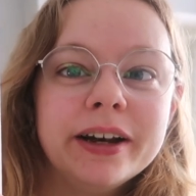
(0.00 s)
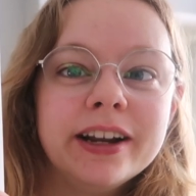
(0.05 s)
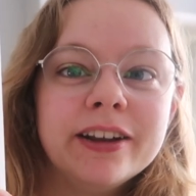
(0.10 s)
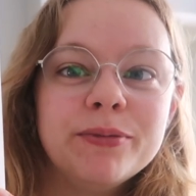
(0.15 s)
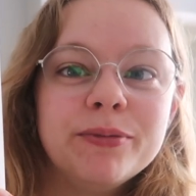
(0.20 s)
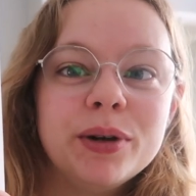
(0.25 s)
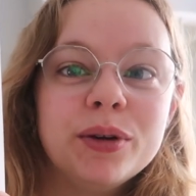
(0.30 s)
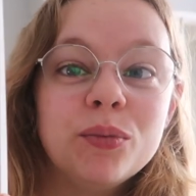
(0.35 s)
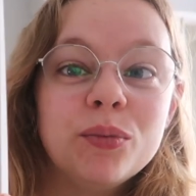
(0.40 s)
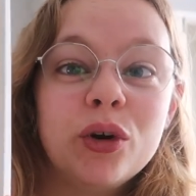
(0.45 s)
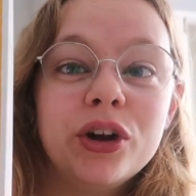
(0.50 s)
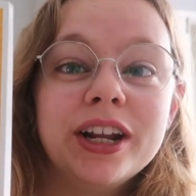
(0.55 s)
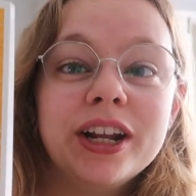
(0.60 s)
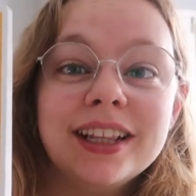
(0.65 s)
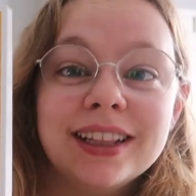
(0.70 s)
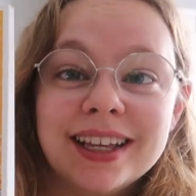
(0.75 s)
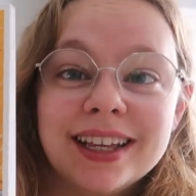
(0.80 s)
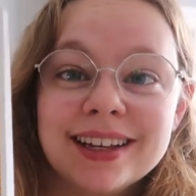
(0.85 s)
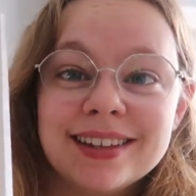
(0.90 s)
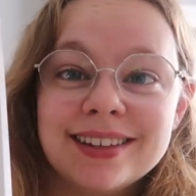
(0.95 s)
and I've been
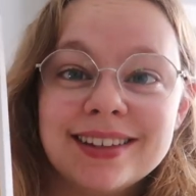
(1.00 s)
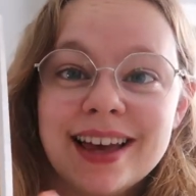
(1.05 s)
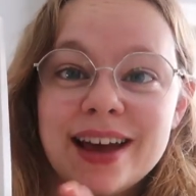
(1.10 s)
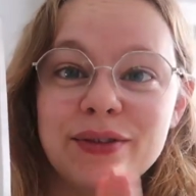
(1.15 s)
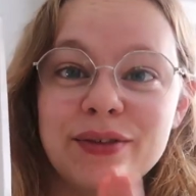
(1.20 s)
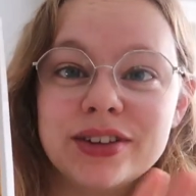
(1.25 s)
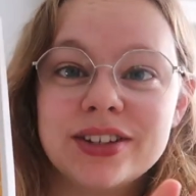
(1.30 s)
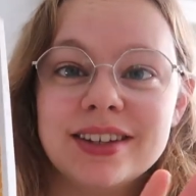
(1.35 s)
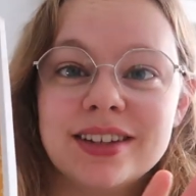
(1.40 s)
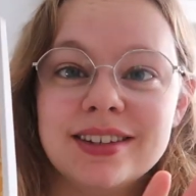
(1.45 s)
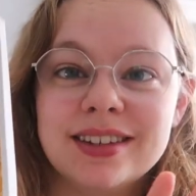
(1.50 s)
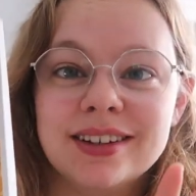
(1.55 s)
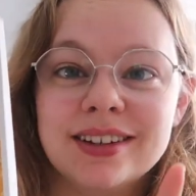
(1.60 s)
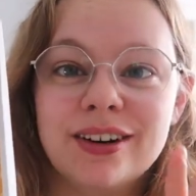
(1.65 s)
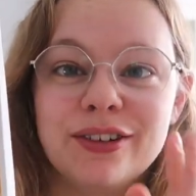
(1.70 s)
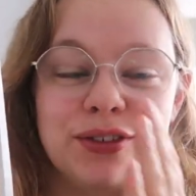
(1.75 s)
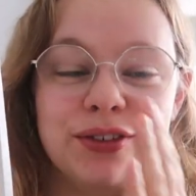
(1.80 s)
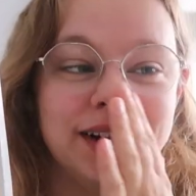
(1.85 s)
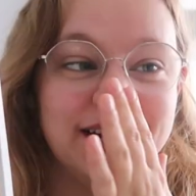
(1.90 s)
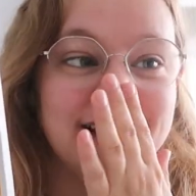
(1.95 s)
wanting this ever since it
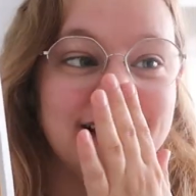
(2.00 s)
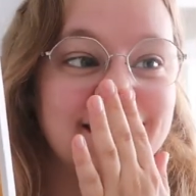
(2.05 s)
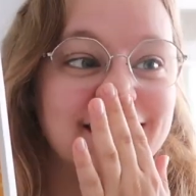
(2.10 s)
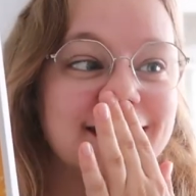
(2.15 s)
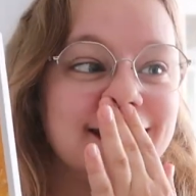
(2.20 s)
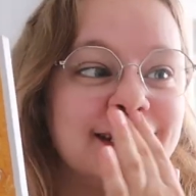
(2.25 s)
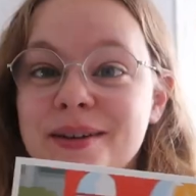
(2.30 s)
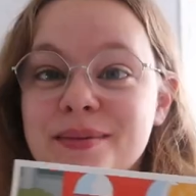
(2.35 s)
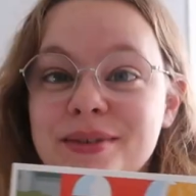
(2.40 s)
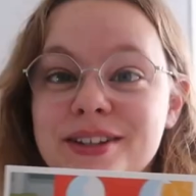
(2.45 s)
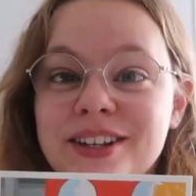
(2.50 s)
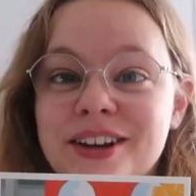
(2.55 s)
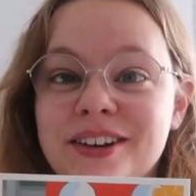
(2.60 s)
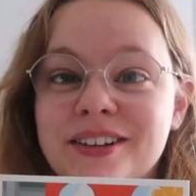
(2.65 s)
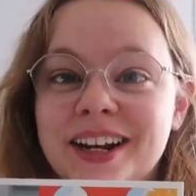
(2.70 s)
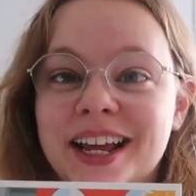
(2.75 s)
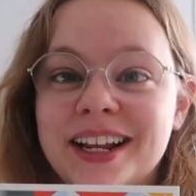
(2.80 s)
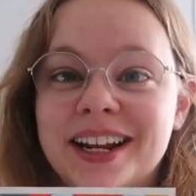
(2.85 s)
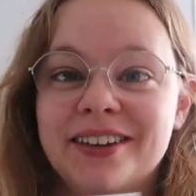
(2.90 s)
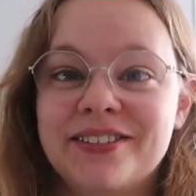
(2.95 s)
got released, and I'm
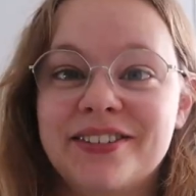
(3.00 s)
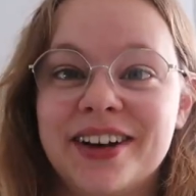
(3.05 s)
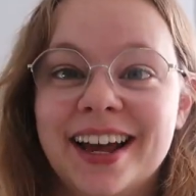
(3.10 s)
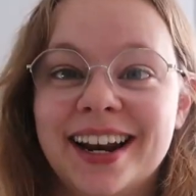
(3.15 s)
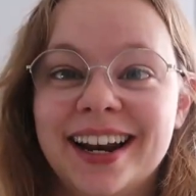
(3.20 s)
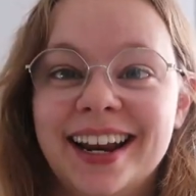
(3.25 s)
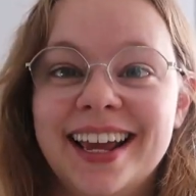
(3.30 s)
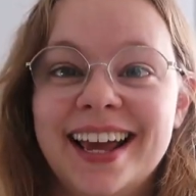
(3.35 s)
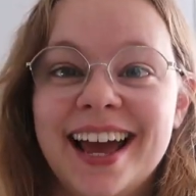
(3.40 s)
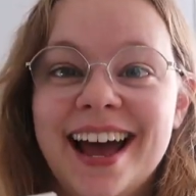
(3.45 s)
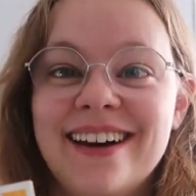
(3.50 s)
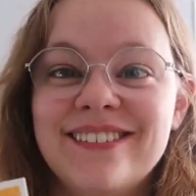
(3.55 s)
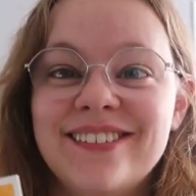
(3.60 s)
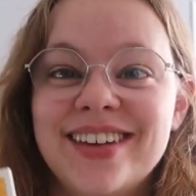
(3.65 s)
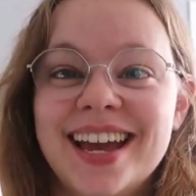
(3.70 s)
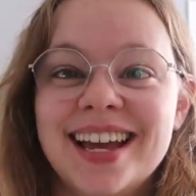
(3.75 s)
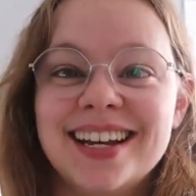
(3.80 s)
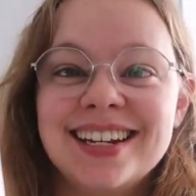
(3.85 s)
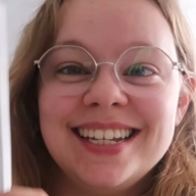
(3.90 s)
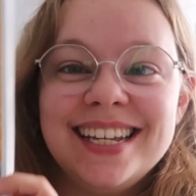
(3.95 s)
so glad I finally have
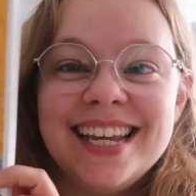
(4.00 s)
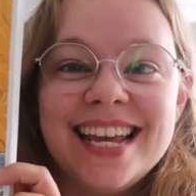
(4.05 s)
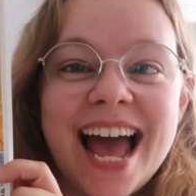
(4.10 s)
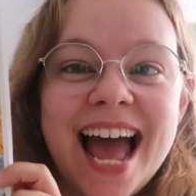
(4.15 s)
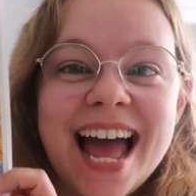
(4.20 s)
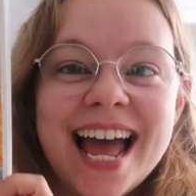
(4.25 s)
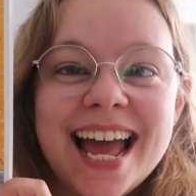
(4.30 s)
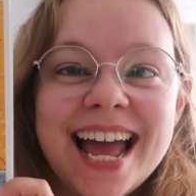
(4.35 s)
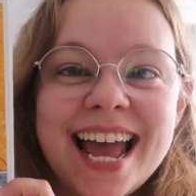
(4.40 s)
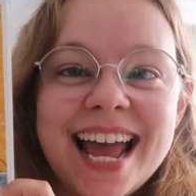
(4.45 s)
it. Yay!